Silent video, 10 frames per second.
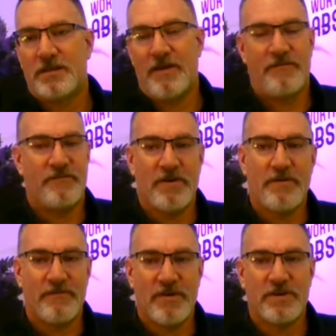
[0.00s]
I have a
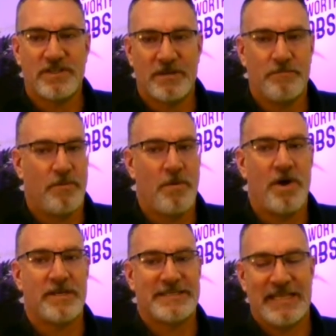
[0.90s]
very, very simple,
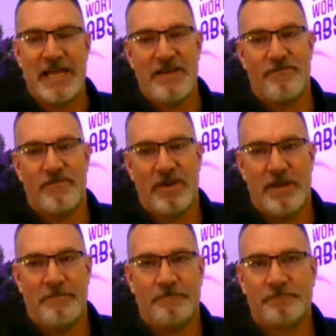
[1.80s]
modest life.
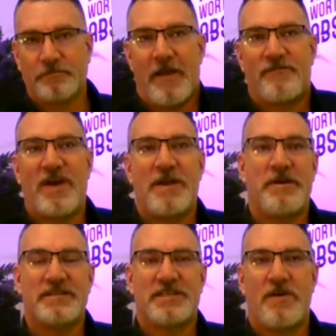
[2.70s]
And I find
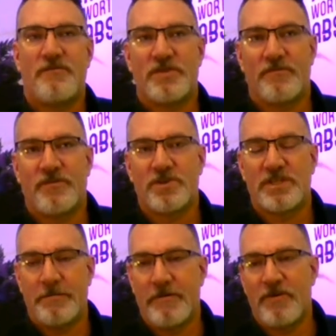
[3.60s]
myself for the first
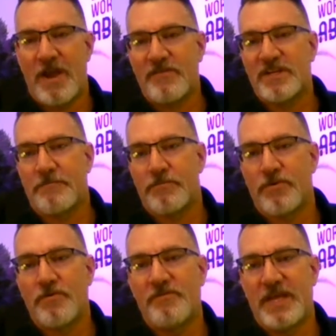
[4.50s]
time ever having to
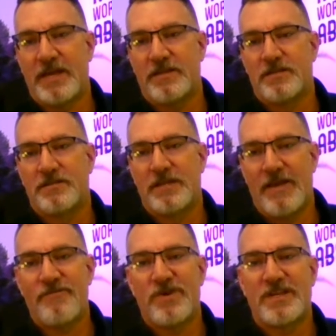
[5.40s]
prove that mm.
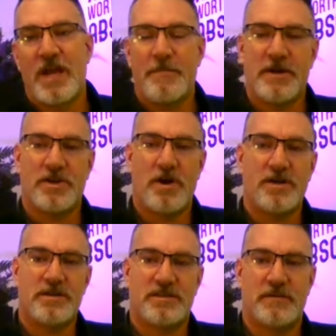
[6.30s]
every time I
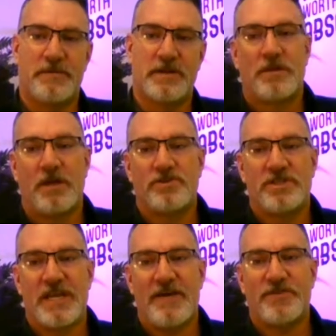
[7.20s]
talk to somebody. I'll
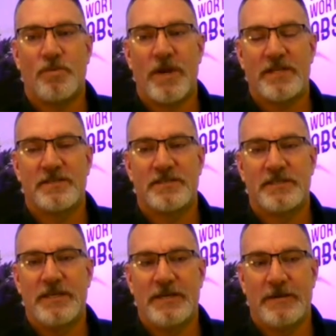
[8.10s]
just have to wait and
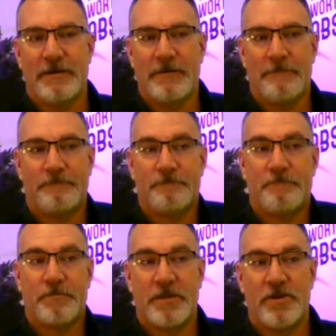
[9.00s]
see. Um,
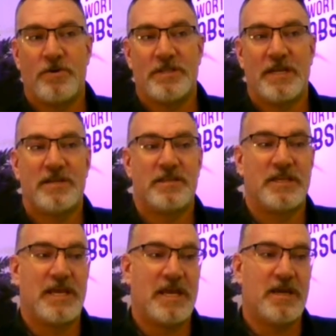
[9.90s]
you know, at the end of
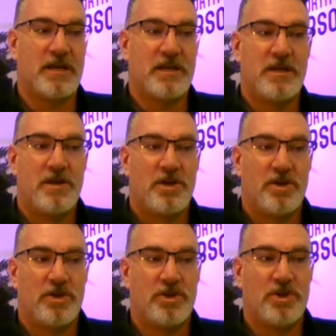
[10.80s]
the day,
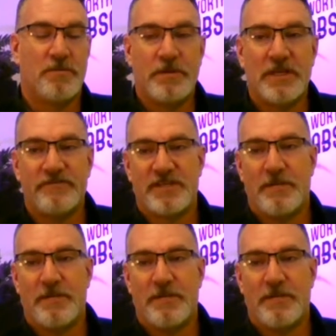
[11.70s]
do you believe